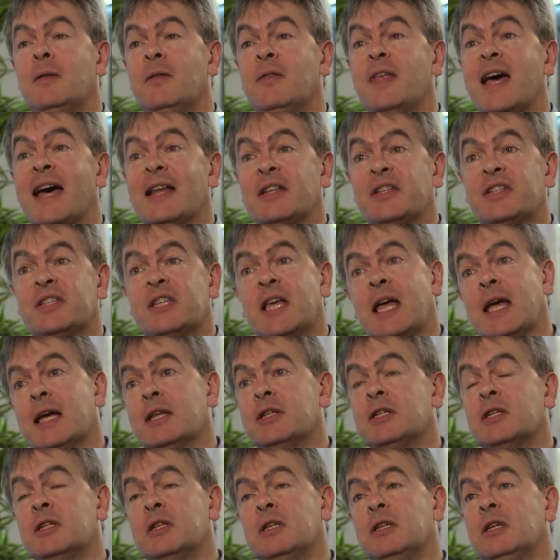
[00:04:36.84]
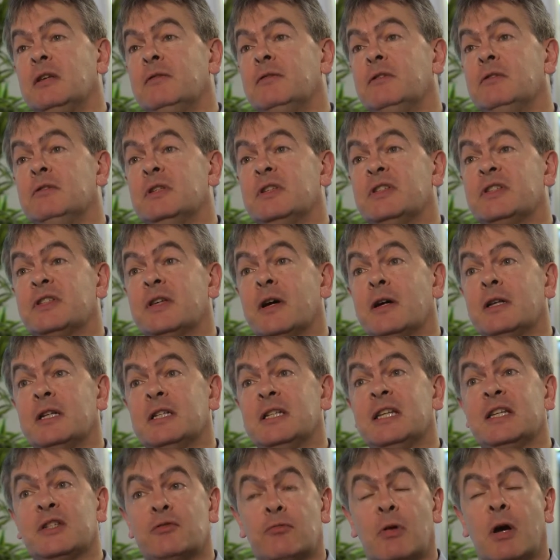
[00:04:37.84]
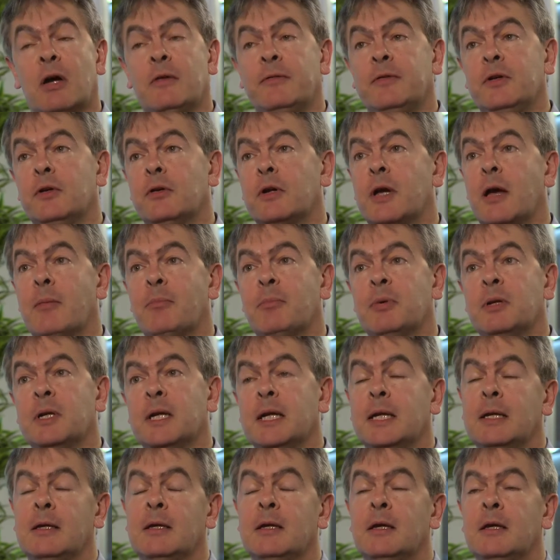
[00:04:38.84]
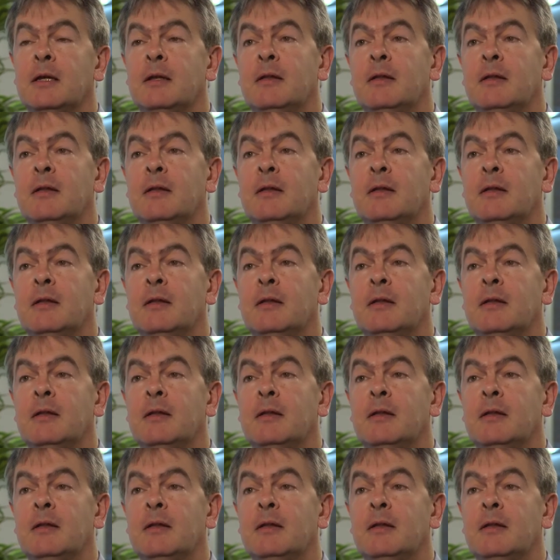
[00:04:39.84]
That said, if you decide it is right for your company,